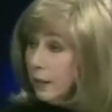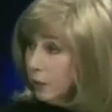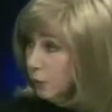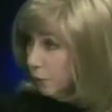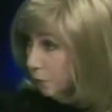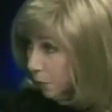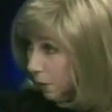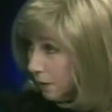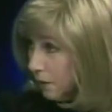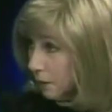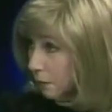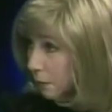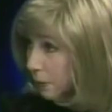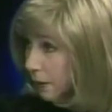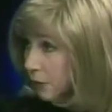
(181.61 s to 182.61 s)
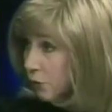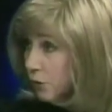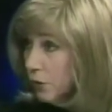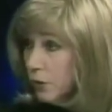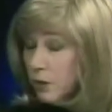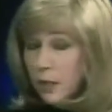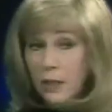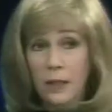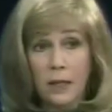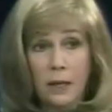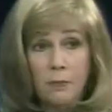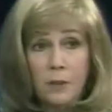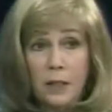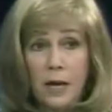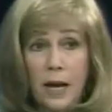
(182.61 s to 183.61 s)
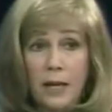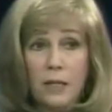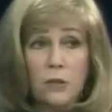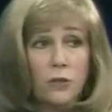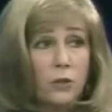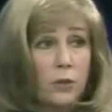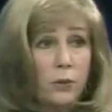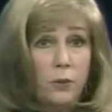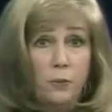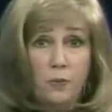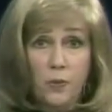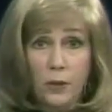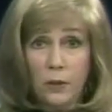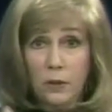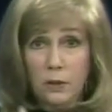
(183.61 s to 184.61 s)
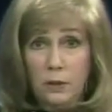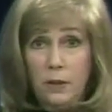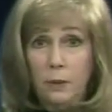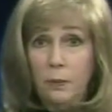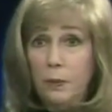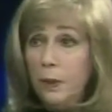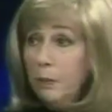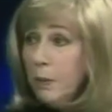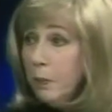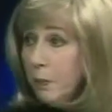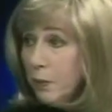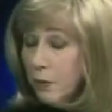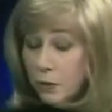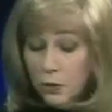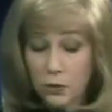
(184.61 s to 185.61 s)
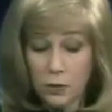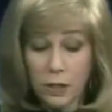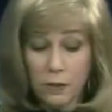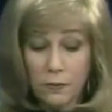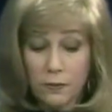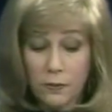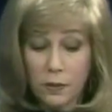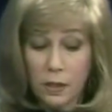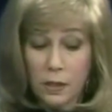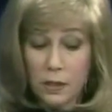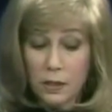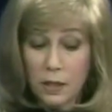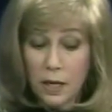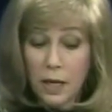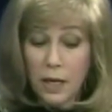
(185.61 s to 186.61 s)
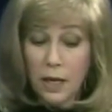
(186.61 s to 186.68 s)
you brought some pictures, and I'm going to ask you, Phil is going to put them up on the screen for us,